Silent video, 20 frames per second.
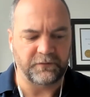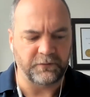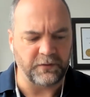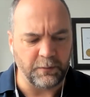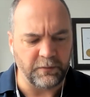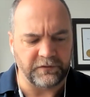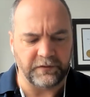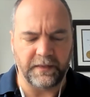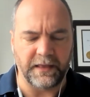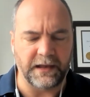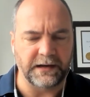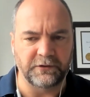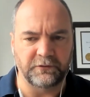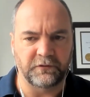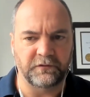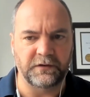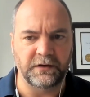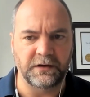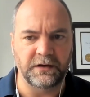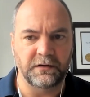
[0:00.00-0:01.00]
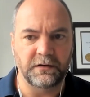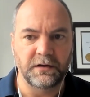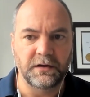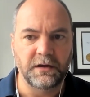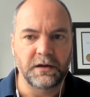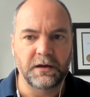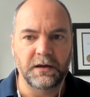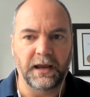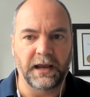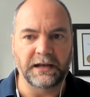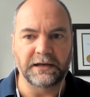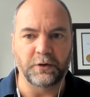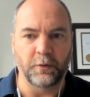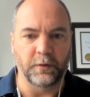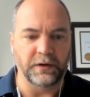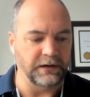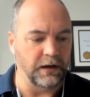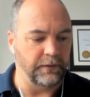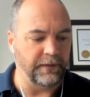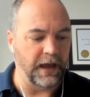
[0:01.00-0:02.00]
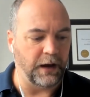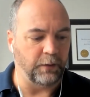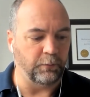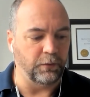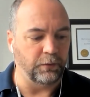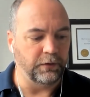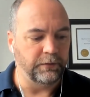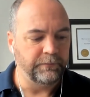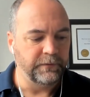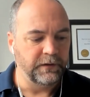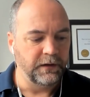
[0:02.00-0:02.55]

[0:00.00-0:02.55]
So I wasn't that interested in going down that road.